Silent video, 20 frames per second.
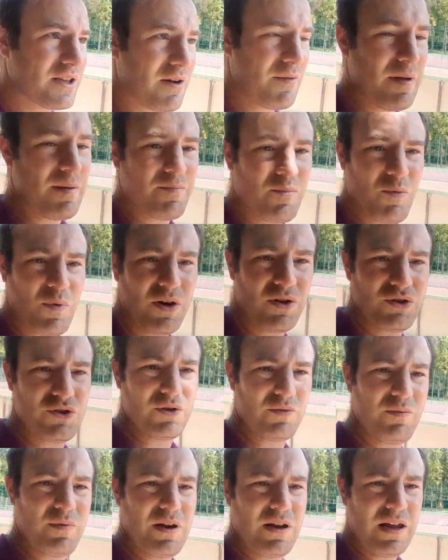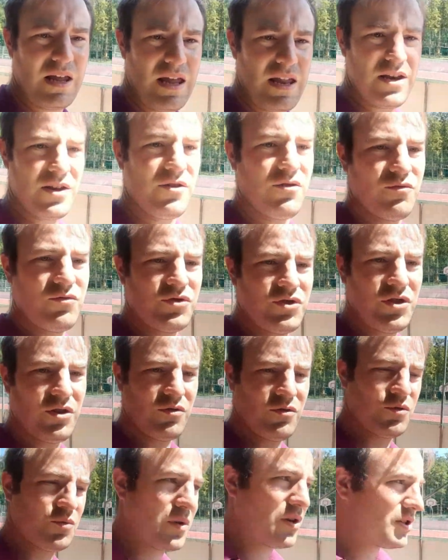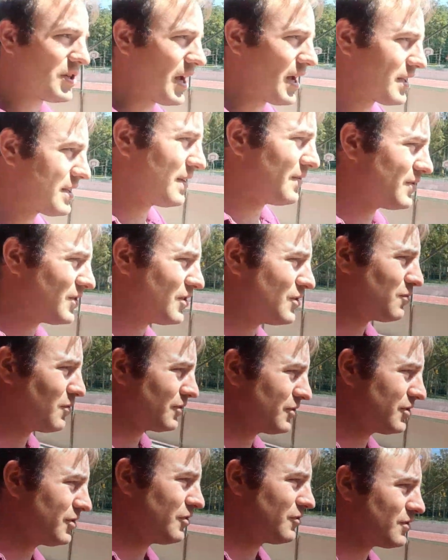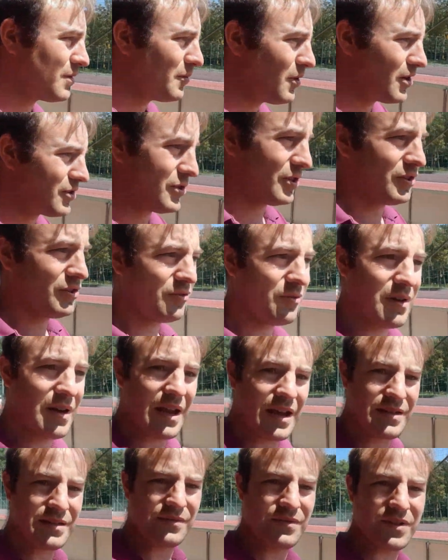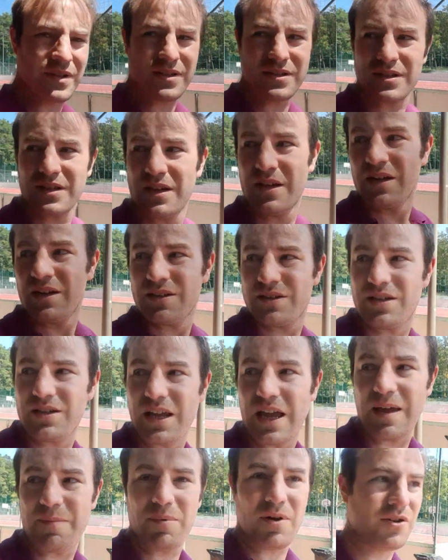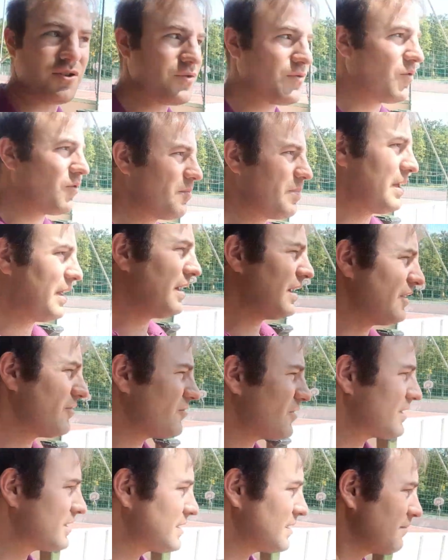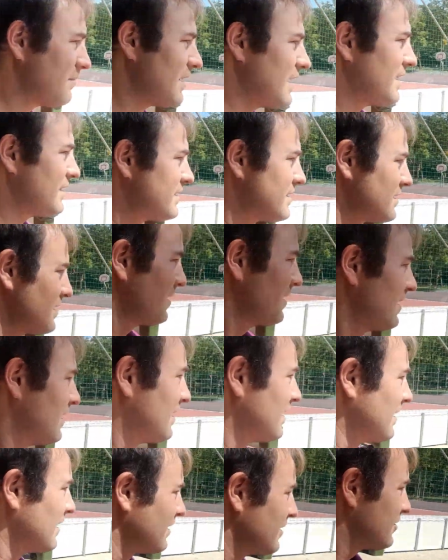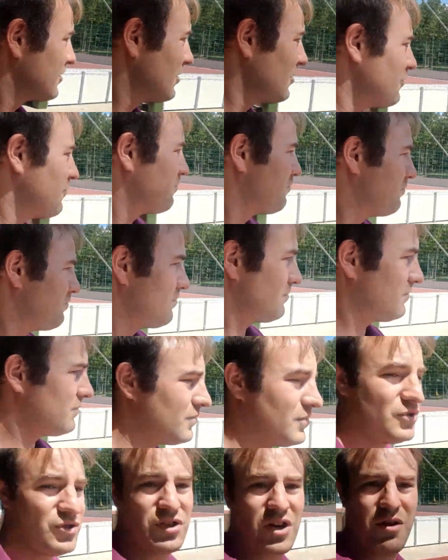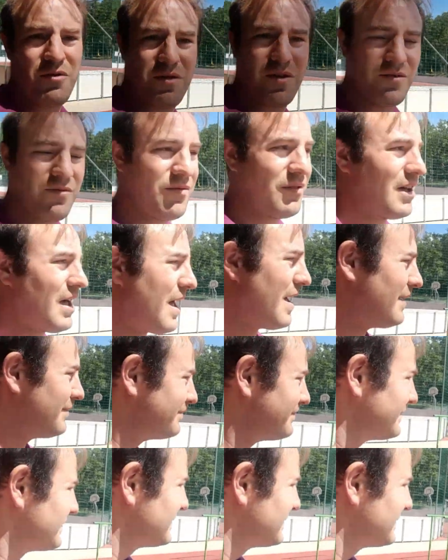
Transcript: go in, but once you're in, you choose which activities you want to do. So I'm not actually going to do any activities today, but I just thought it'd be an interesting place to show you. Um,